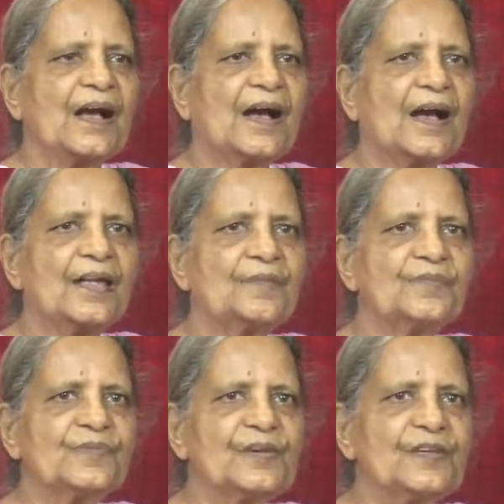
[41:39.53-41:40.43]

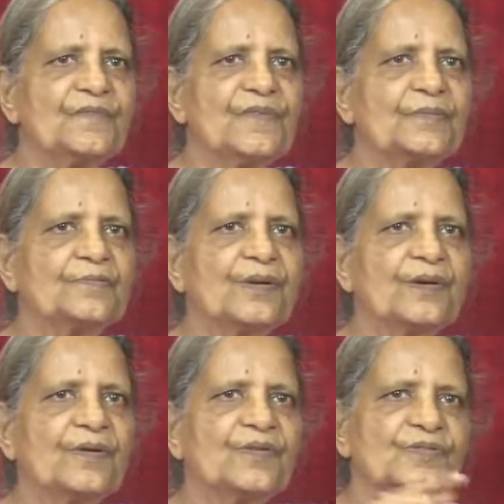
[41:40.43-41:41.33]
I'm living
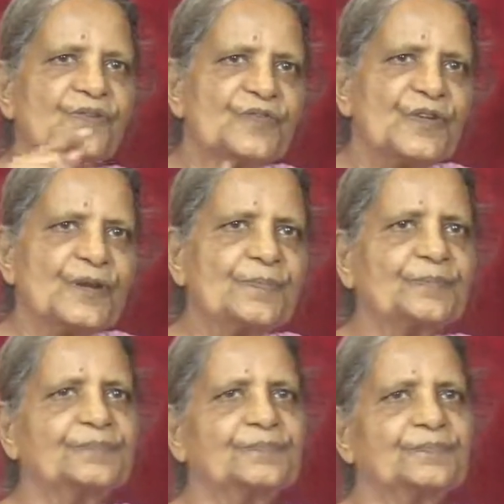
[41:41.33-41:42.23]
because of
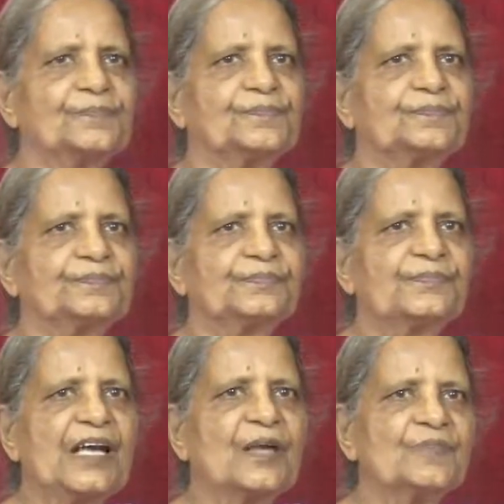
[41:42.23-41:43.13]
him.
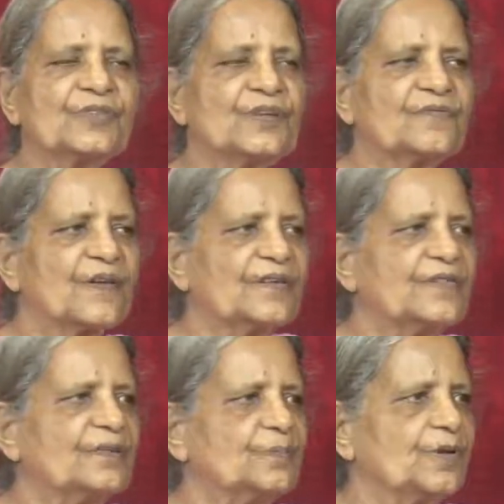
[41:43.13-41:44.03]
I'm
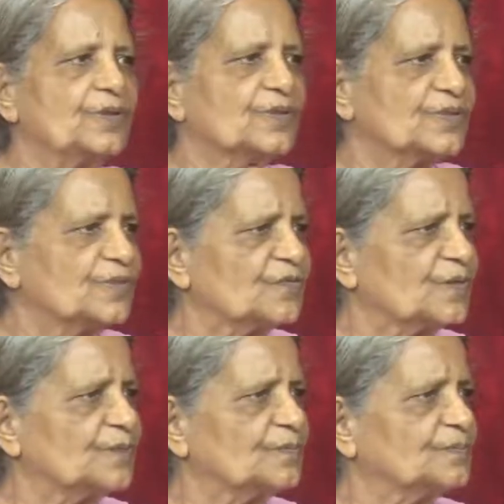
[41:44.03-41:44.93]
surviving because of
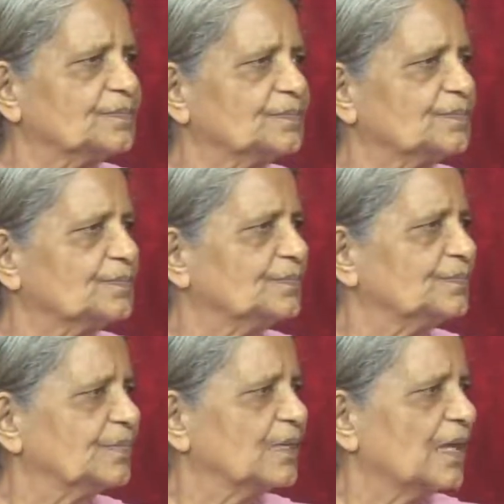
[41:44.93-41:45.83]
him.
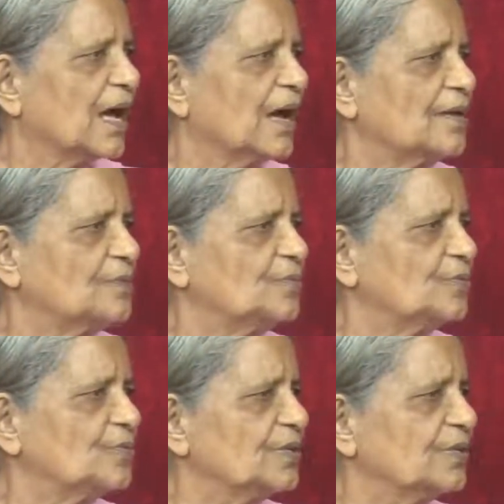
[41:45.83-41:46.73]
I am
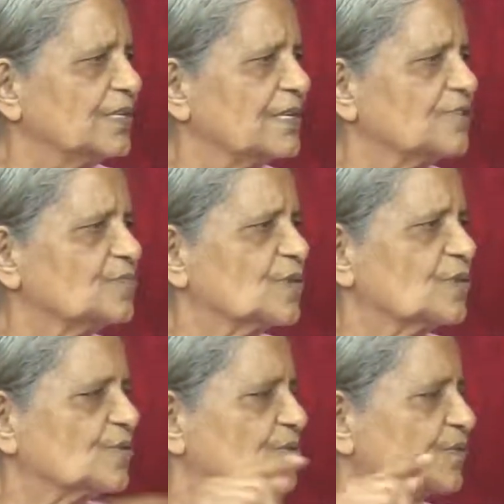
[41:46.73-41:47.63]
doing things
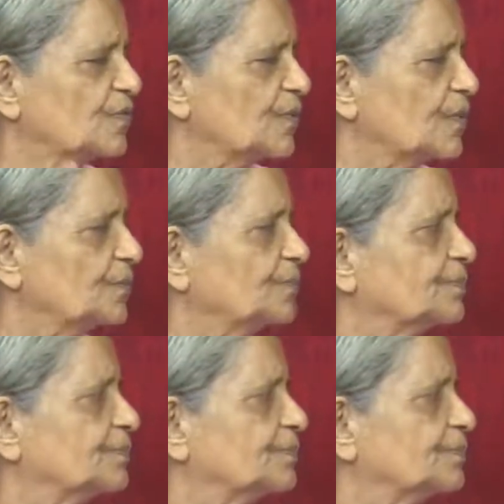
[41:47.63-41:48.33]
because of him